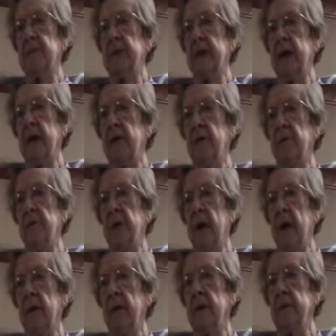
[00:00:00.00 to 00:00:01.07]
the cow and
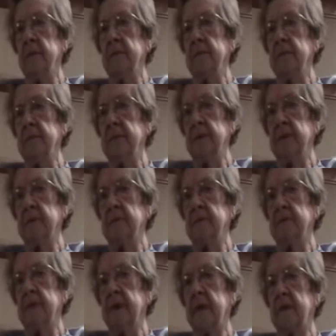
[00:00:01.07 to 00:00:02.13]
bottle them and
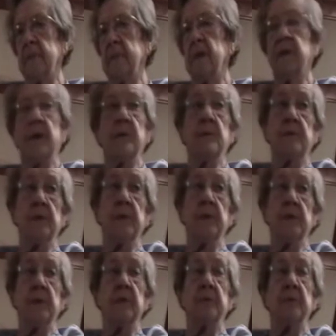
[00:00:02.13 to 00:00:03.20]
take them. They were
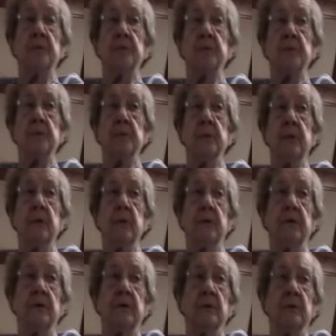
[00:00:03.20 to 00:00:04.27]
pure. It was pure milk,
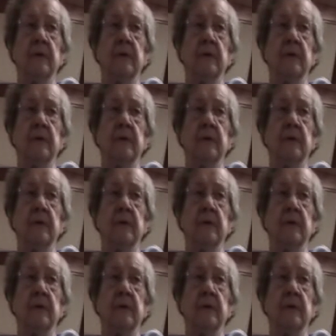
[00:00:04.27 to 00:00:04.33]
you know.